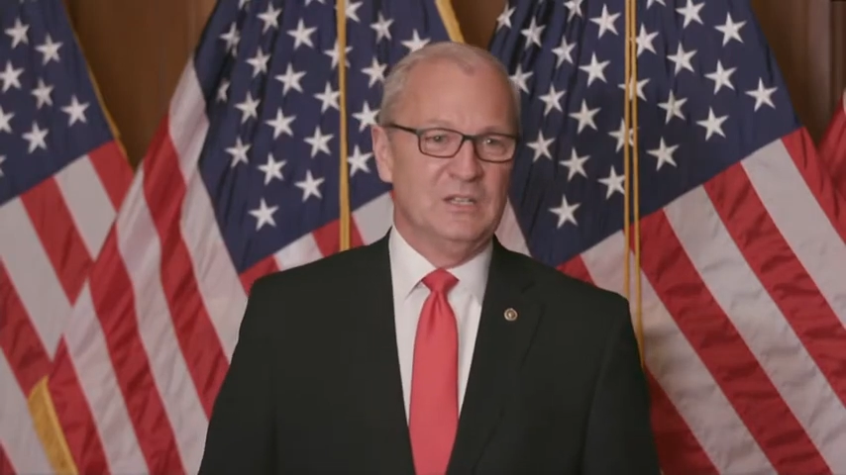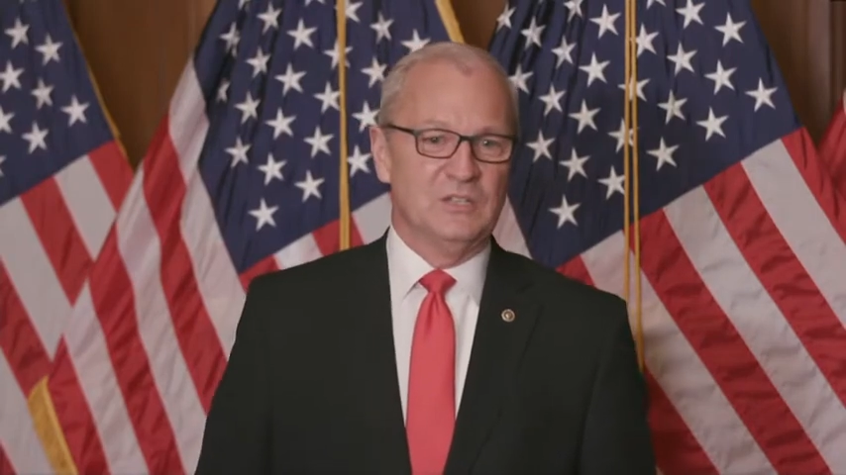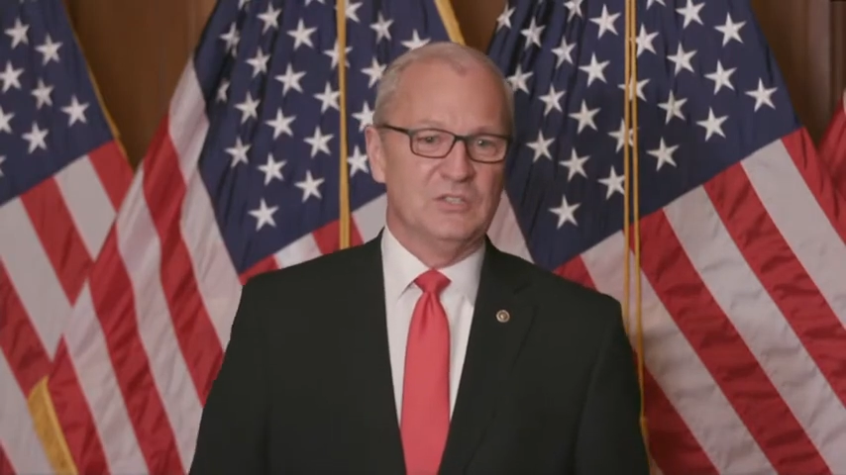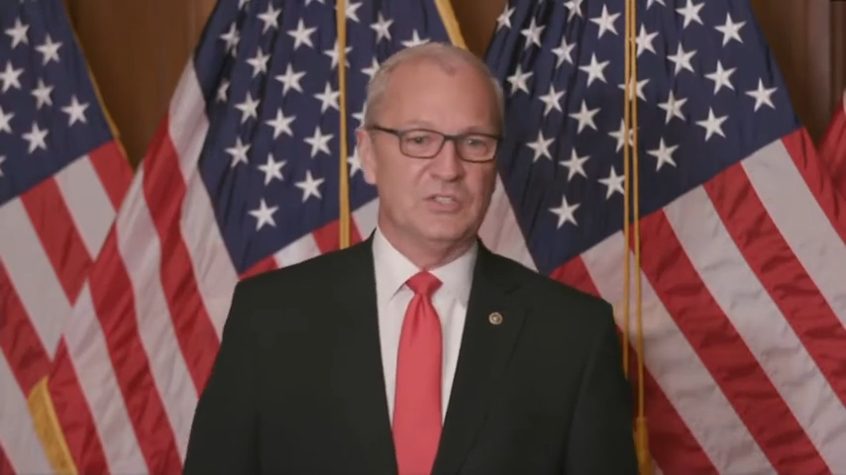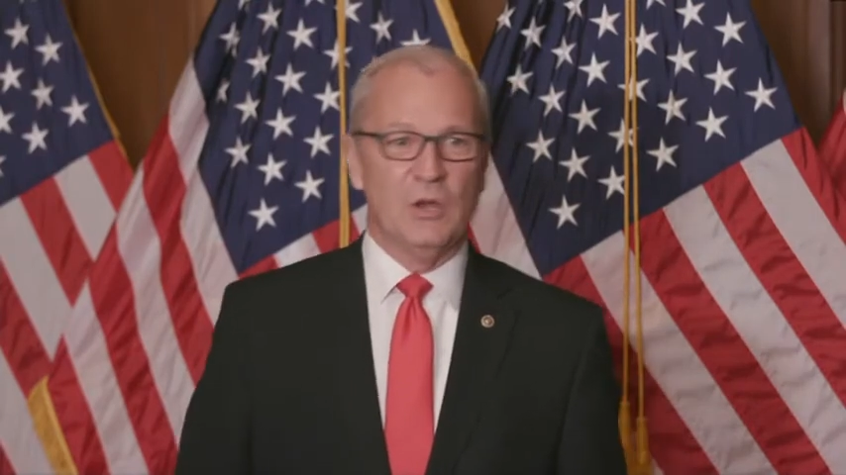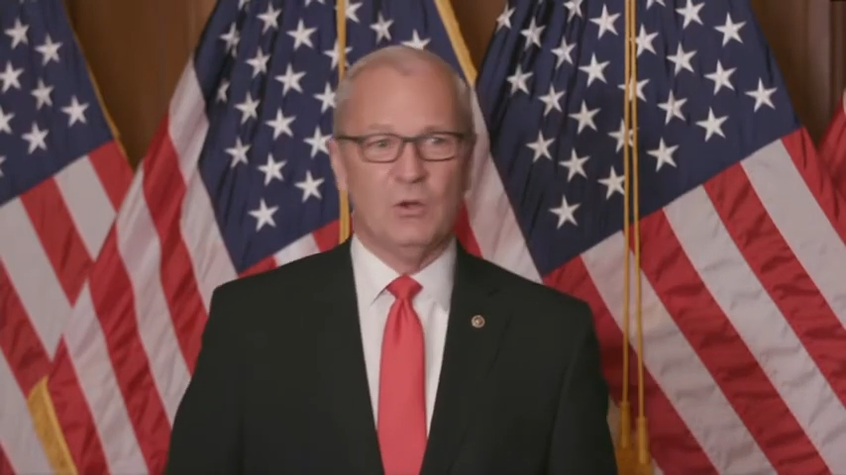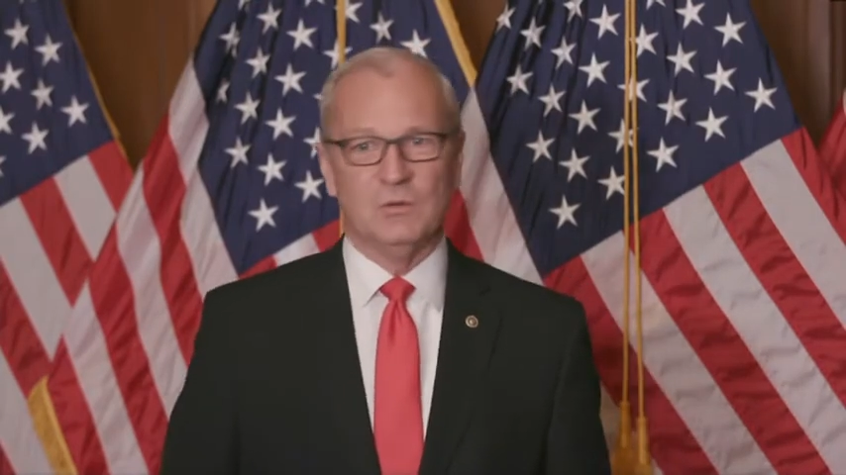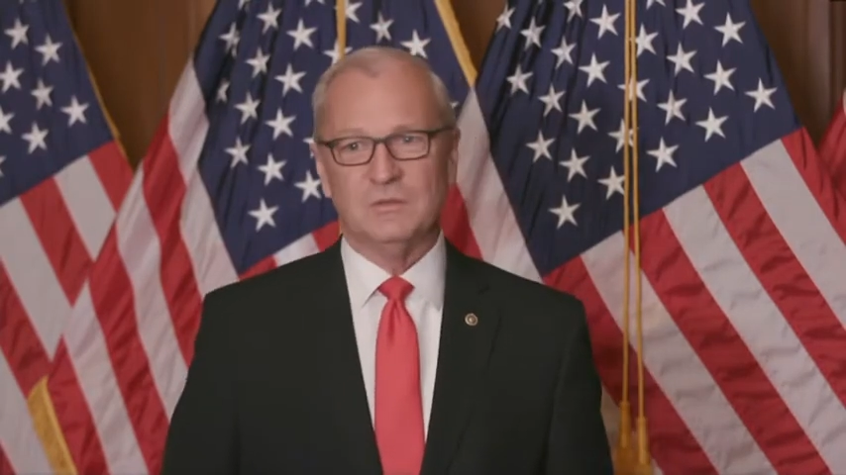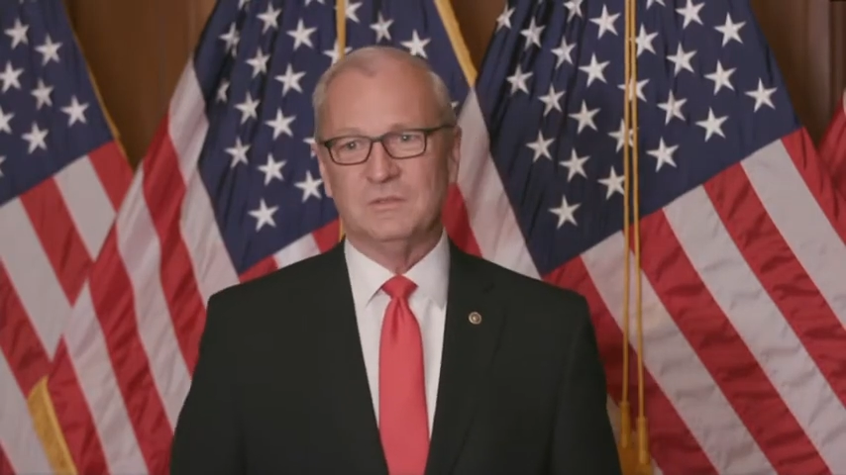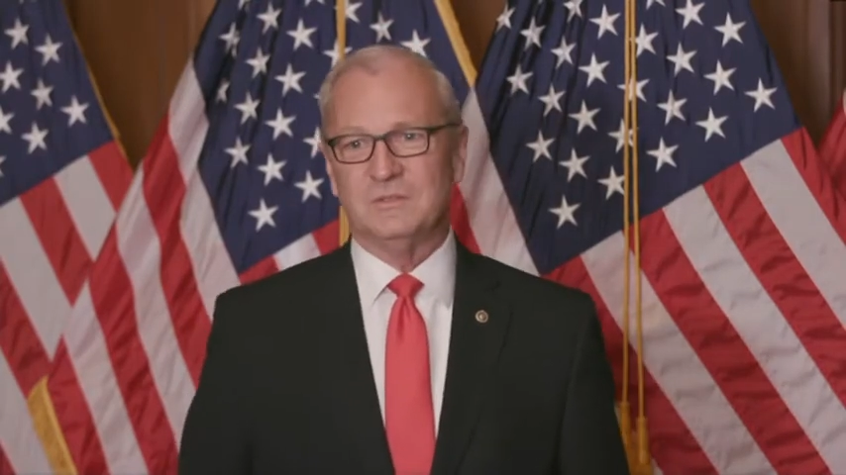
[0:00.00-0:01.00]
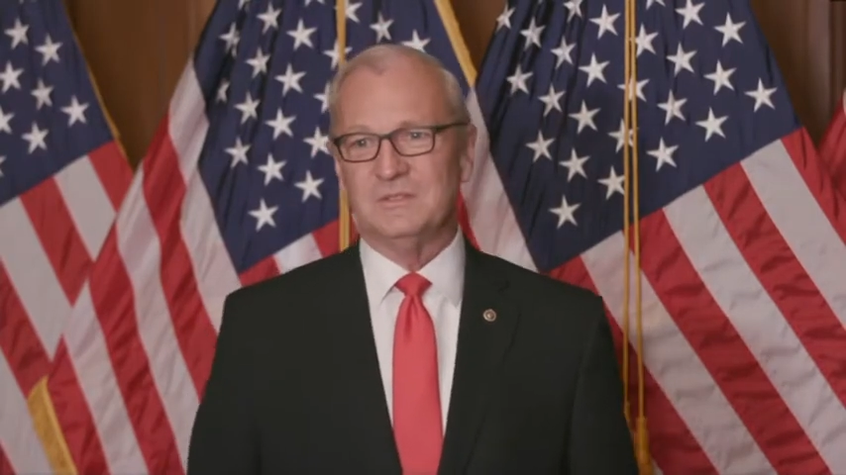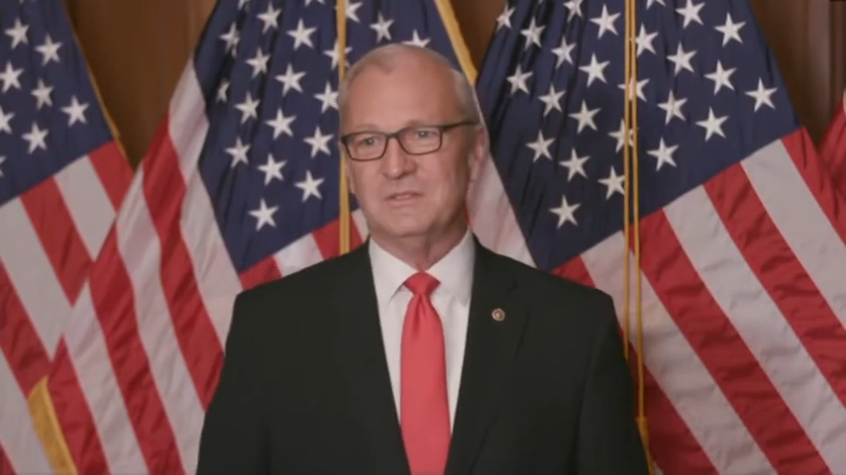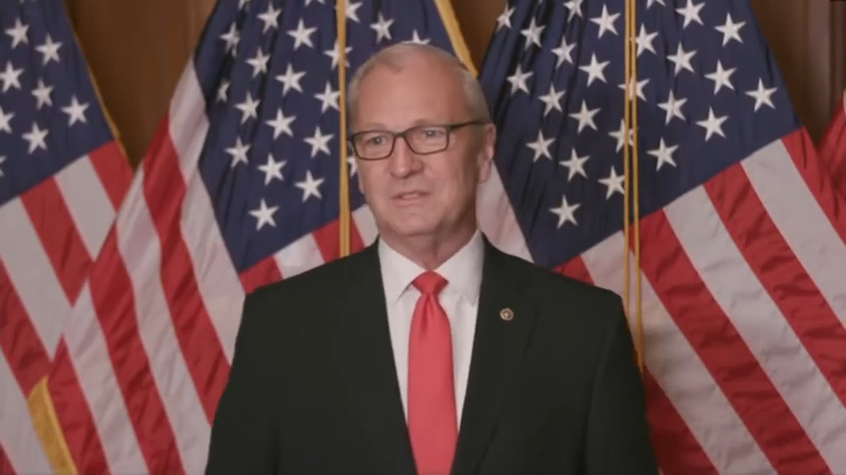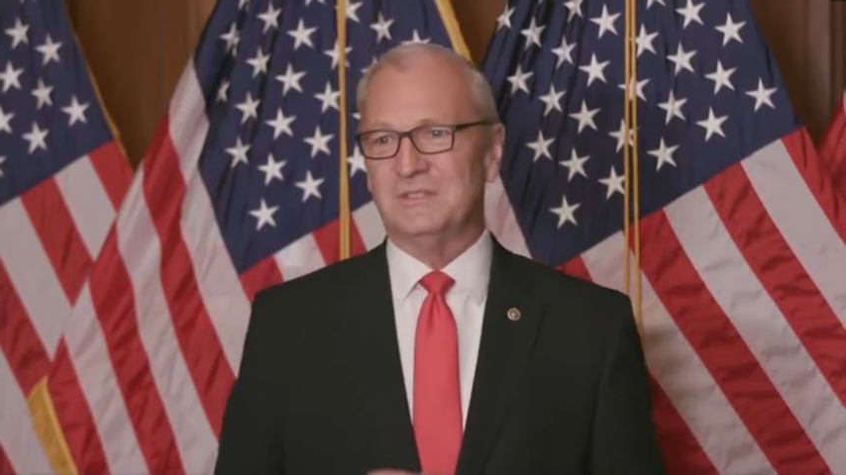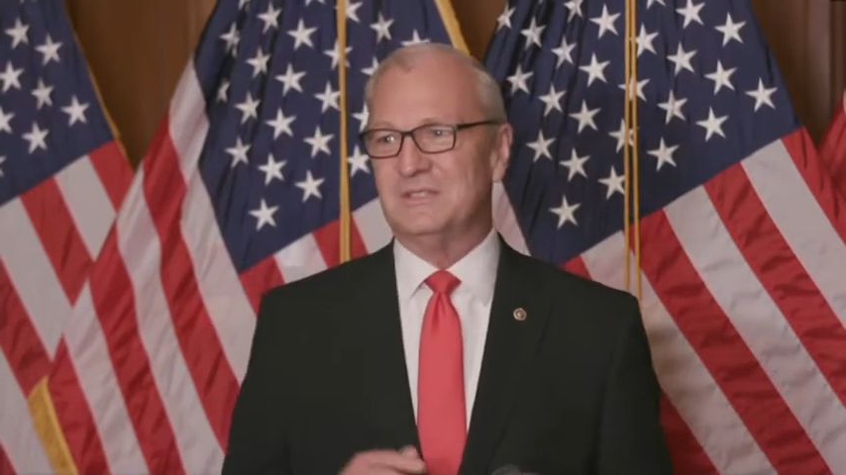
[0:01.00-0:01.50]
So
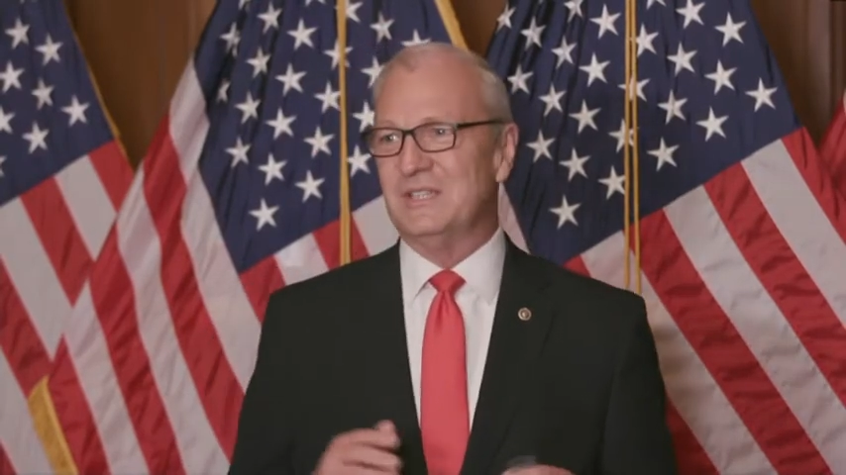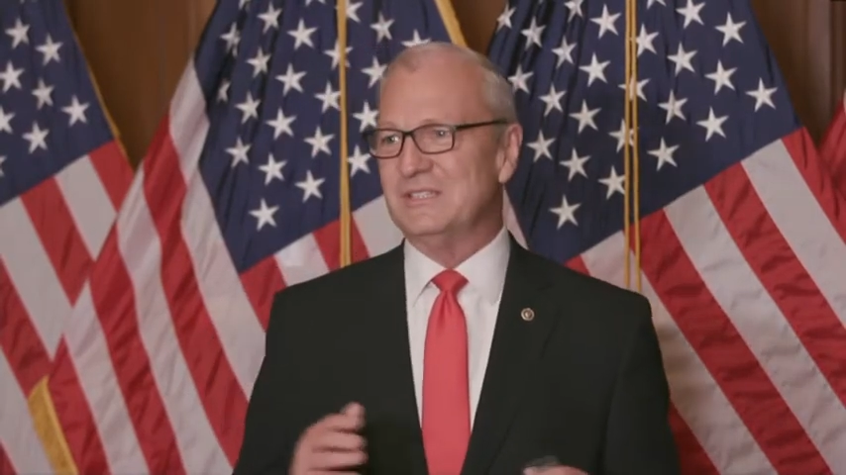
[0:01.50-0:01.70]
to